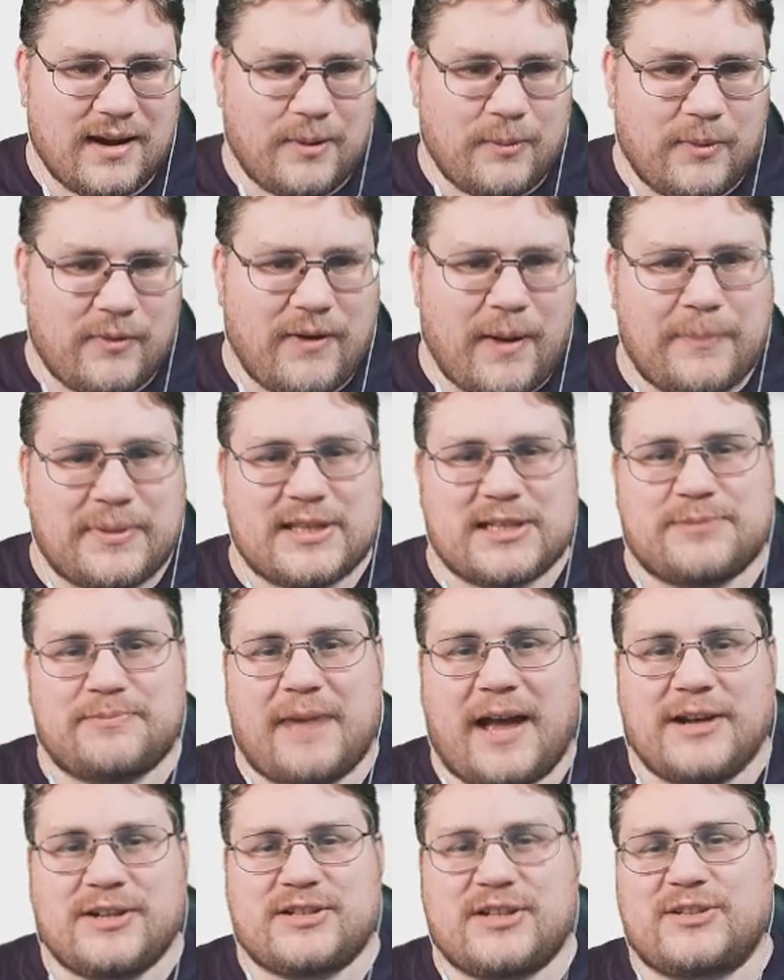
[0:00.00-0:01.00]
With up and a
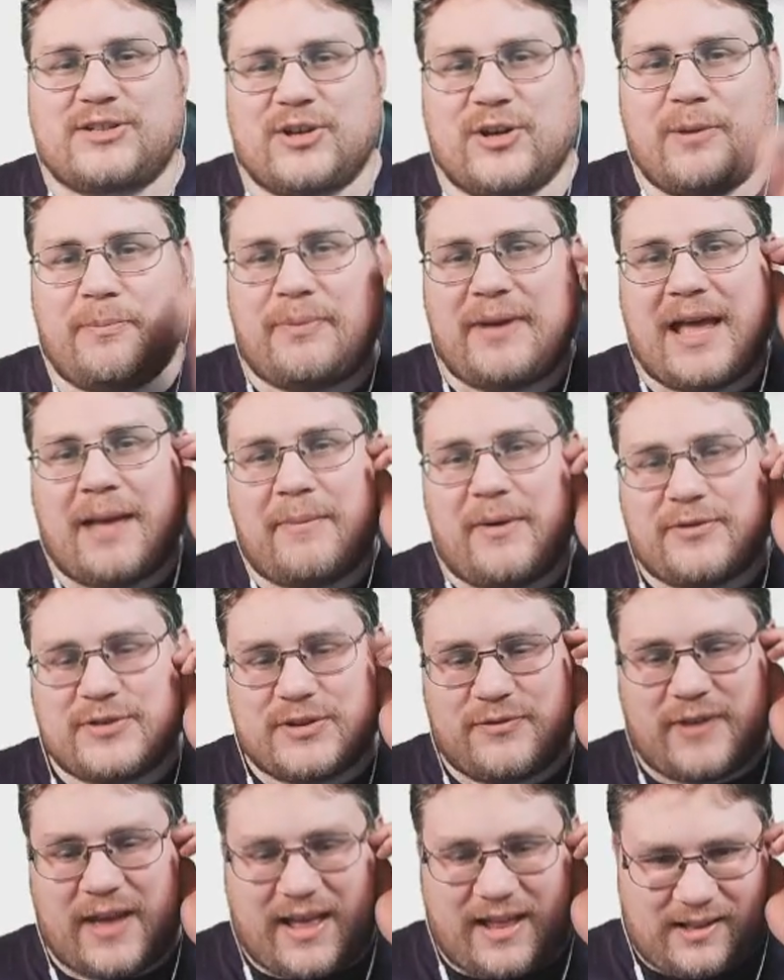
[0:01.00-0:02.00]
smash, the 2 behemoths
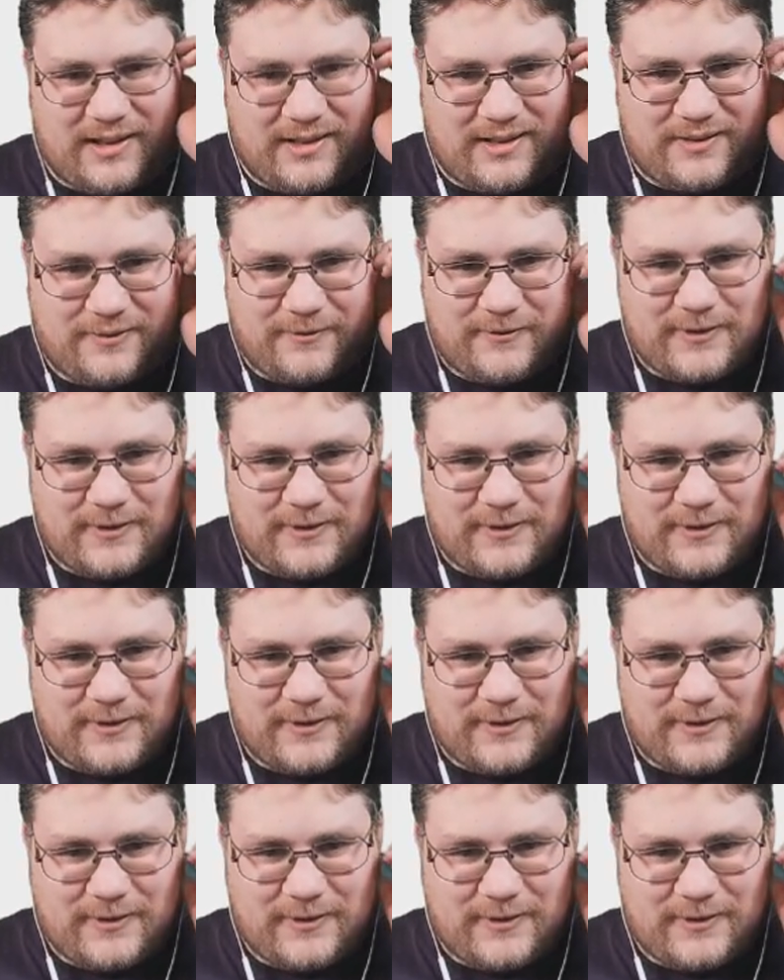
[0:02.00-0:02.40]
fell.